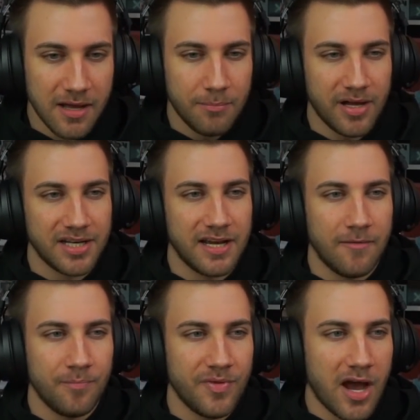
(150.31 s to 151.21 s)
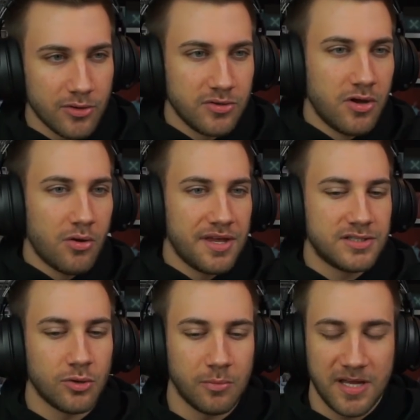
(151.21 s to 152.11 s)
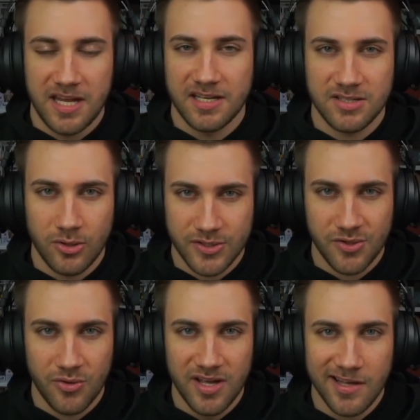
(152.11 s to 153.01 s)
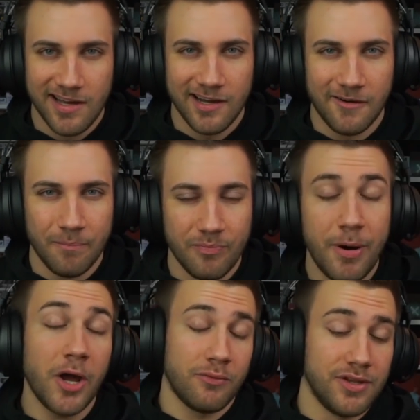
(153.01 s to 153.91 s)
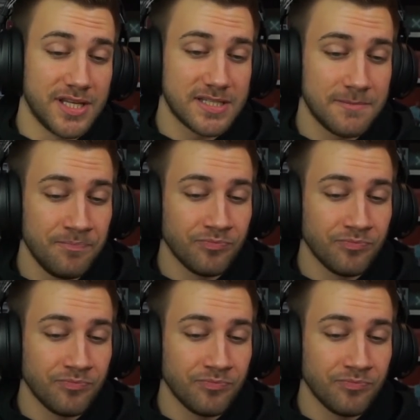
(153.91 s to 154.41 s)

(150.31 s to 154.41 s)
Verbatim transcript: but um, now you know that Tokopedia is also um, part of this.